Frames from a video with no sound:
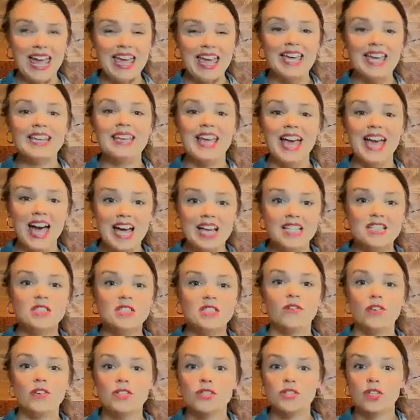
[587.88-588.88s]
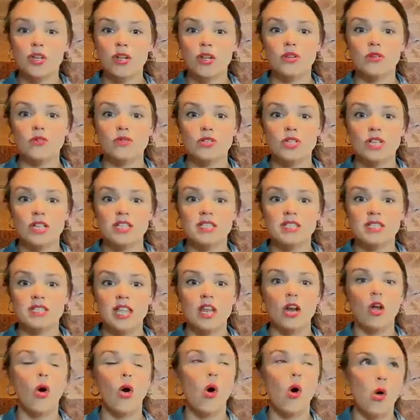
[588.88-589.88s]
and ask for
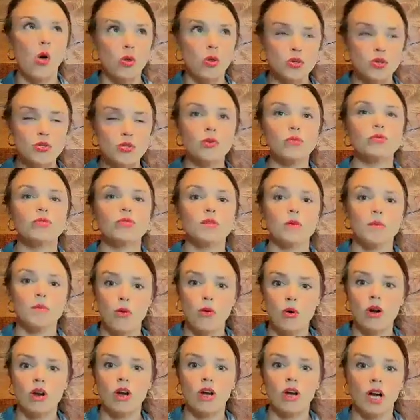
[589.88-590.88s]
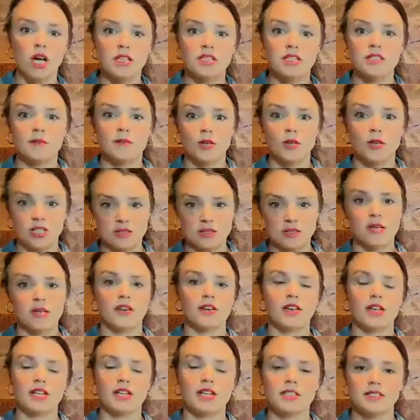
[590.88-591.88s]
solutions that also support customer
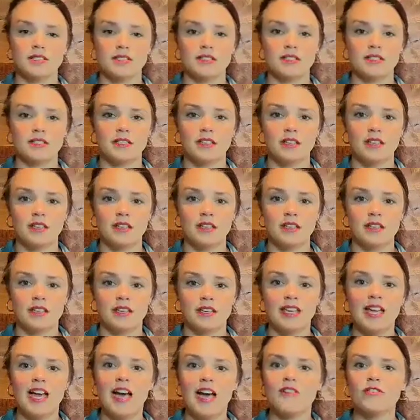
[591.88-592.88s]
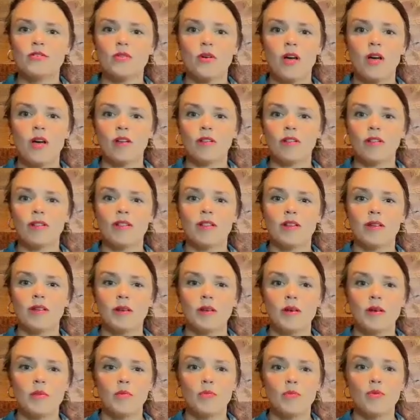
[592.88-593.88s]
experience. After all,
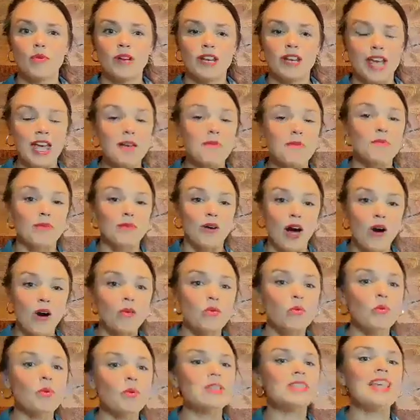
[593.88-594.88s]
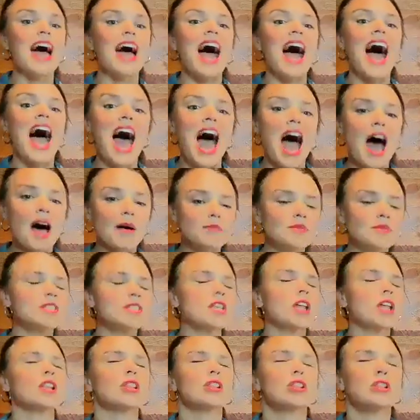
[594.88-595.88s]
Brene Brown was
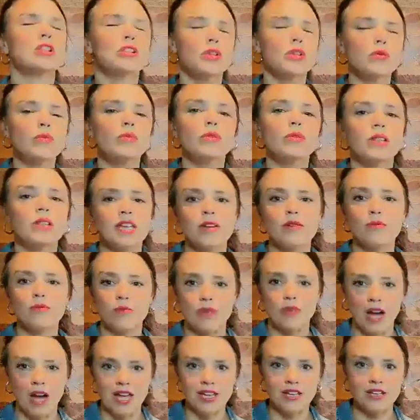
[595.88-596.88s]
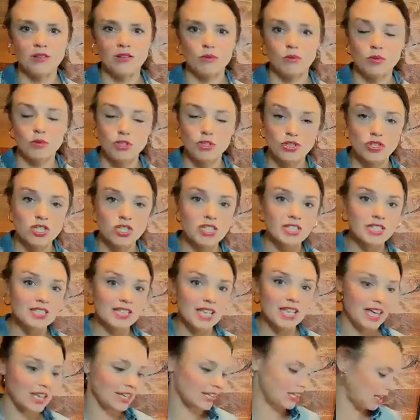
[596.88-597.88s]
absolutely right when she
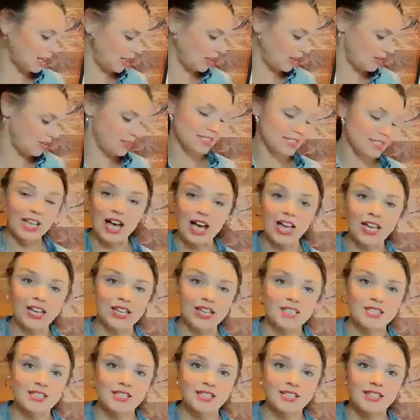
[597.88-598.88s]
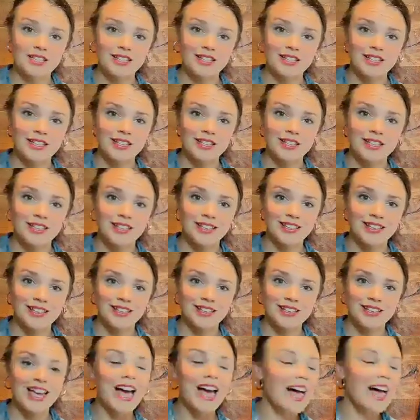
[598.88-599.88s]
said clear is kind.
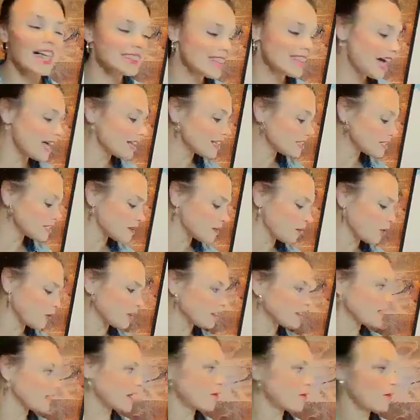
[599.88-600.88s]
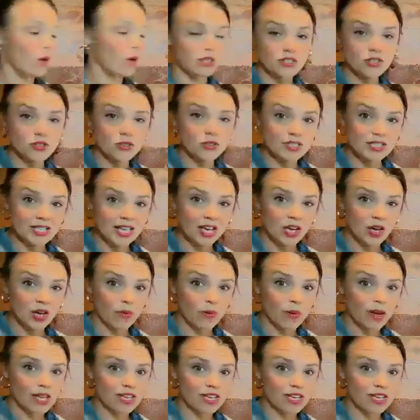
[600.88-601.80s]
And that is the point that I want you to take